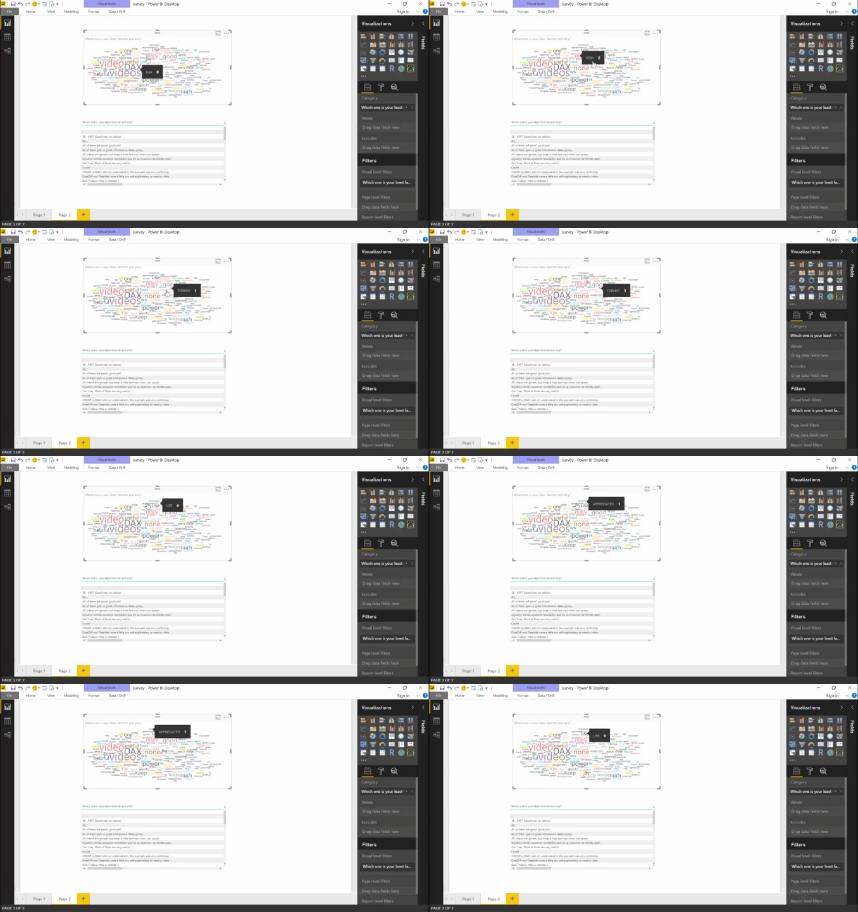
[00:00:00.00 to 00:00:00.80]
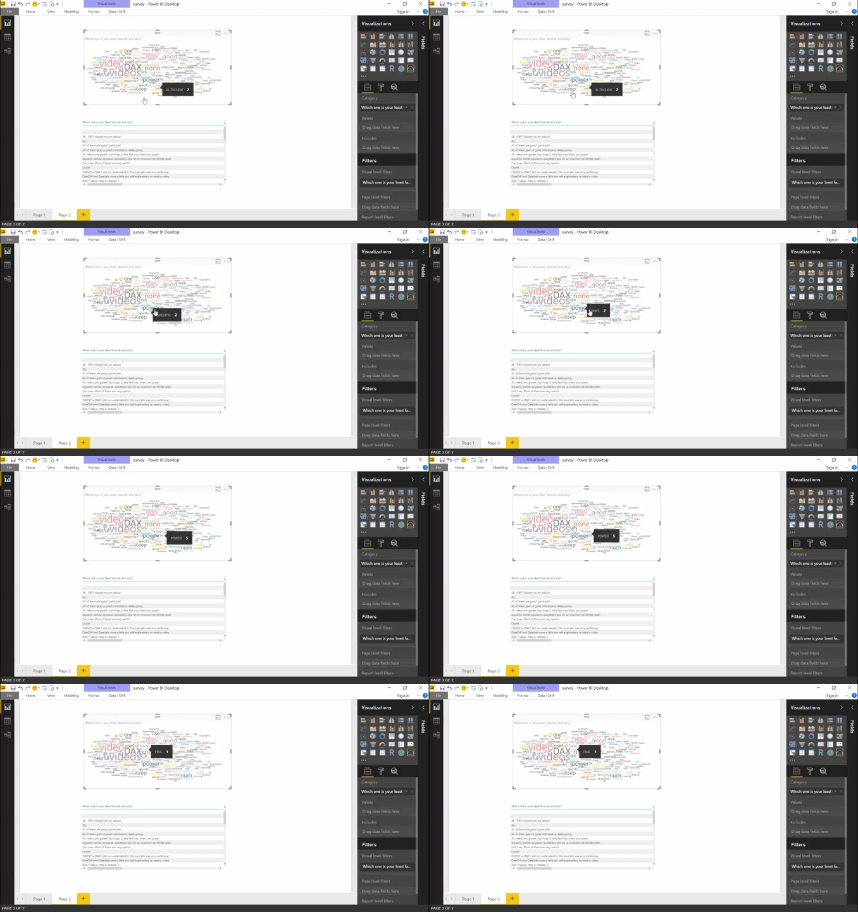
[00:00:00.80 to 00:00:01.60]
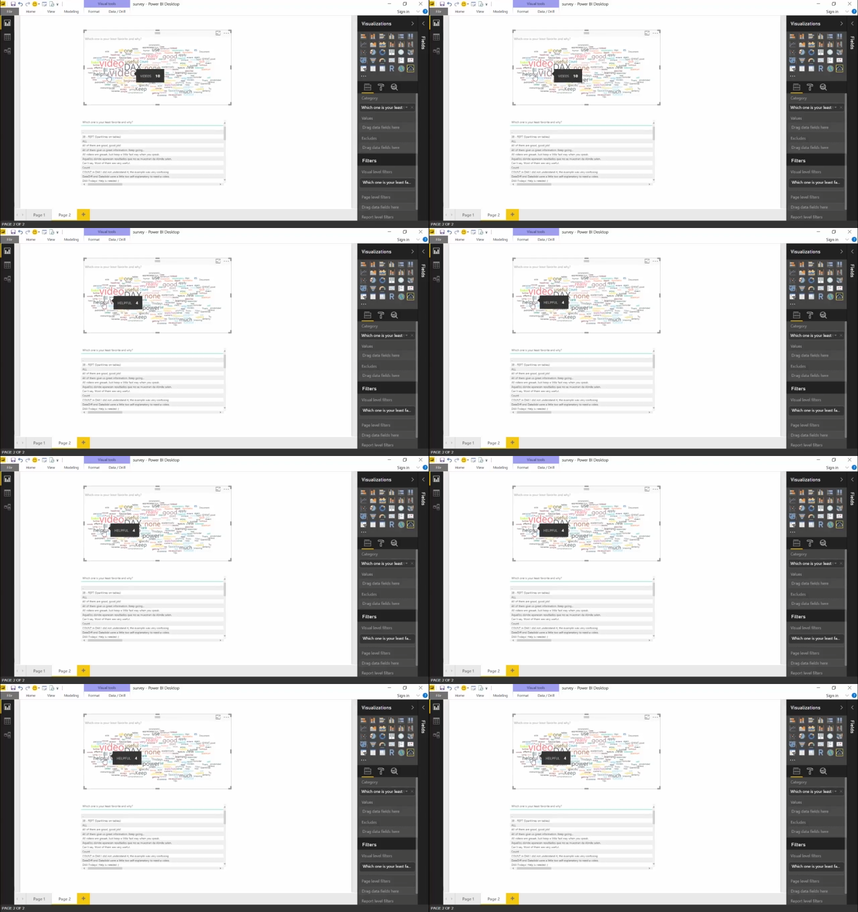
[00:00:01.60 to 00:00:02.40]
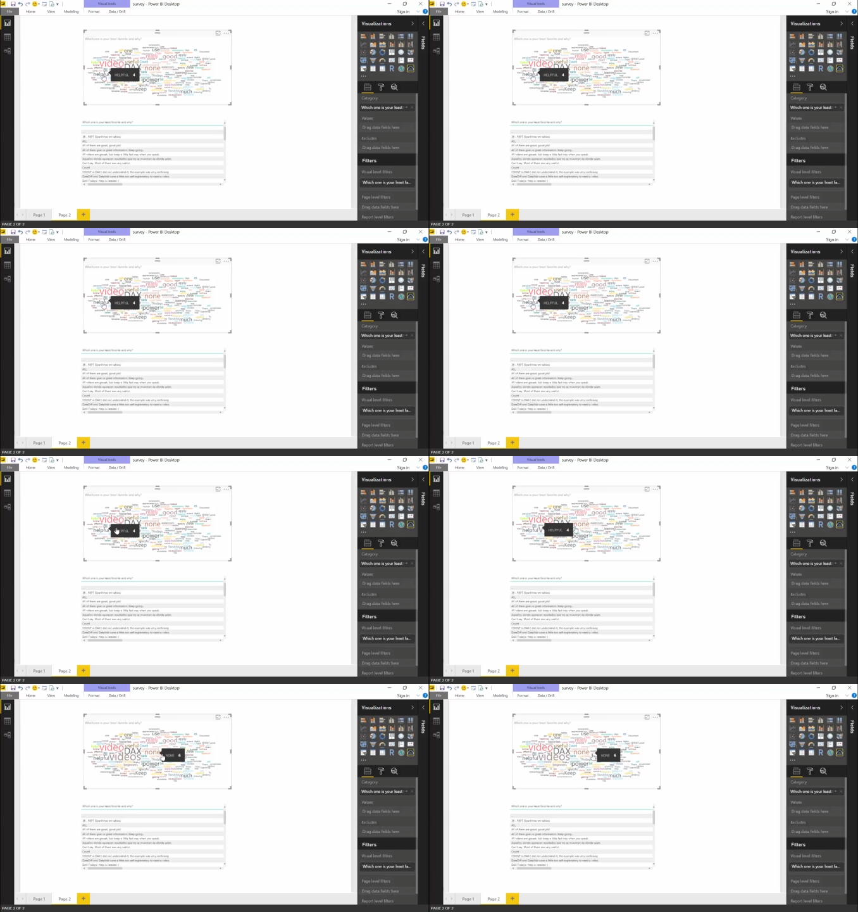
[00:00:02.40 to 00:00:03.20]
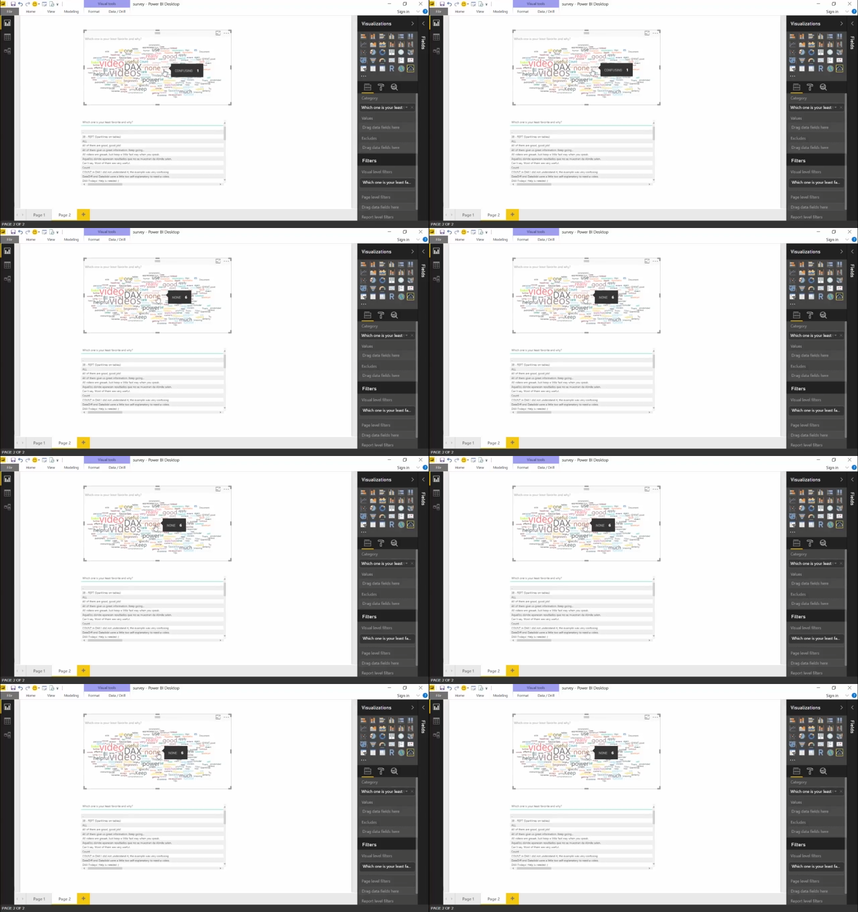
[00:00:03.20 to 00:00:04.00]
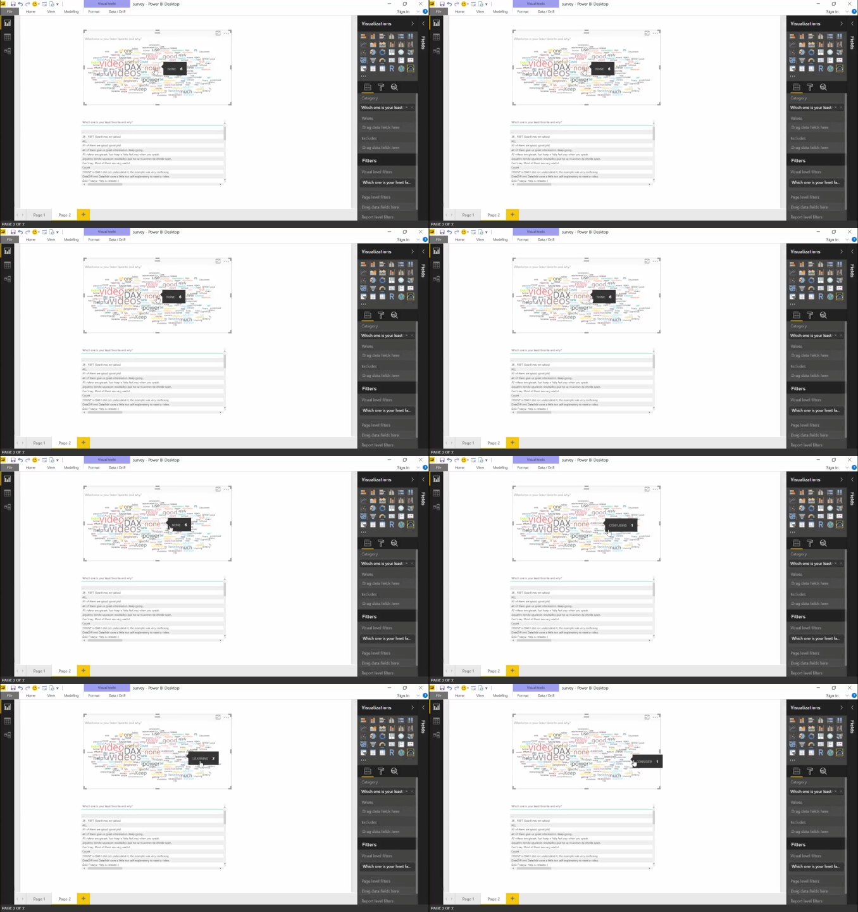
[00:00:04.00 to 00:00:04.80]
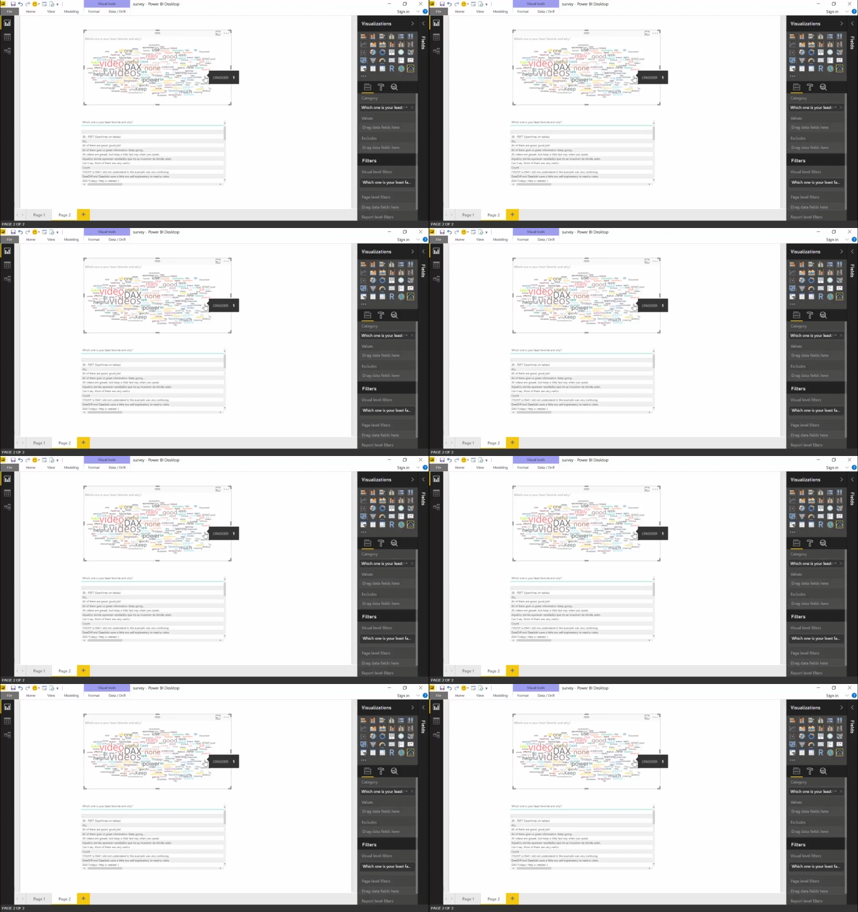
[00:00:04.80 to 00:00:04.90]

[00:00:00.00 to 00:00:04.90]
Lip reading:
[unreadable: no face in view]